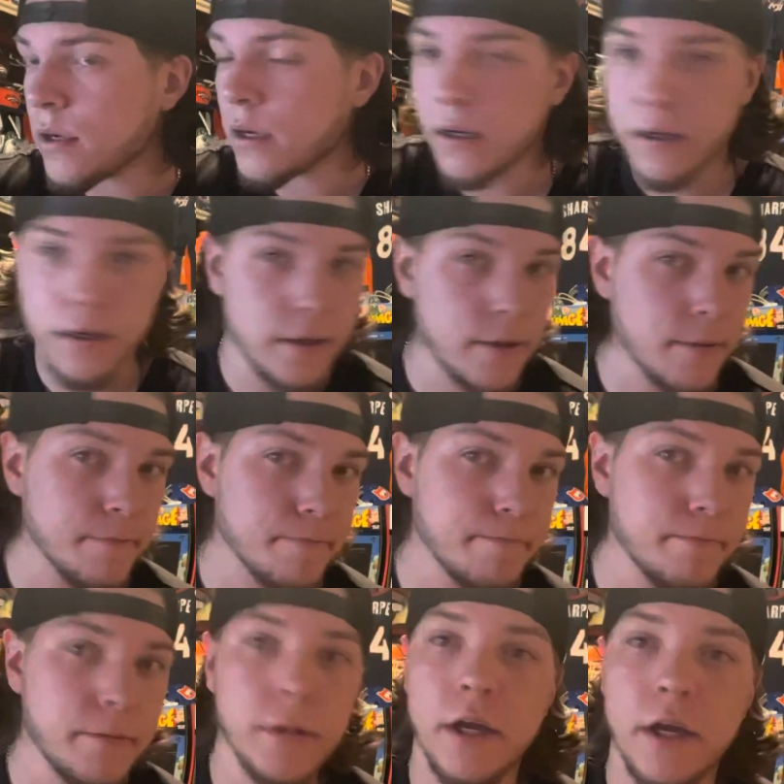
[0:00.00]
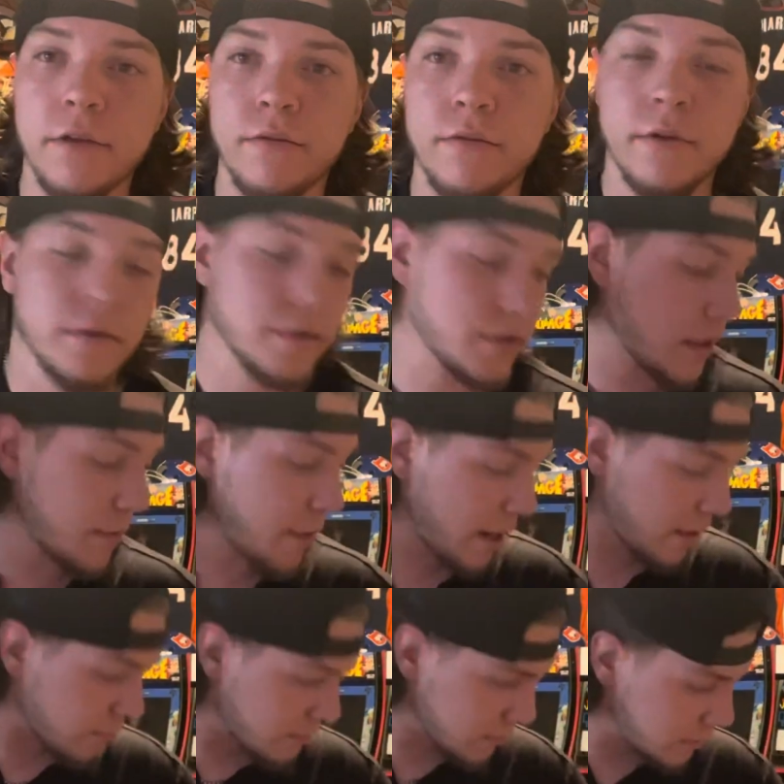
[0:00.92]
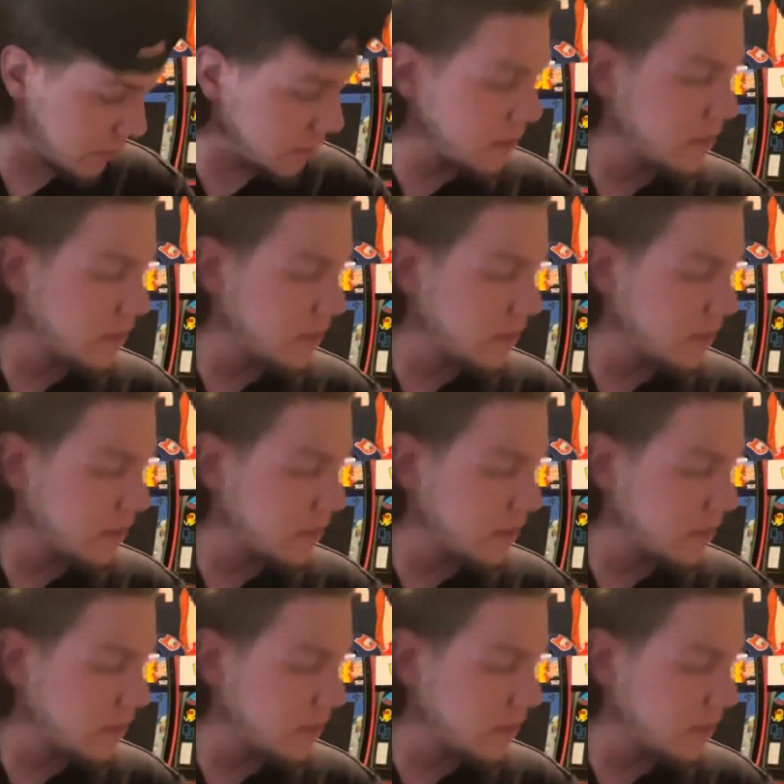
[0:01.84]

Um, but yeah, that's what it looks like backwards.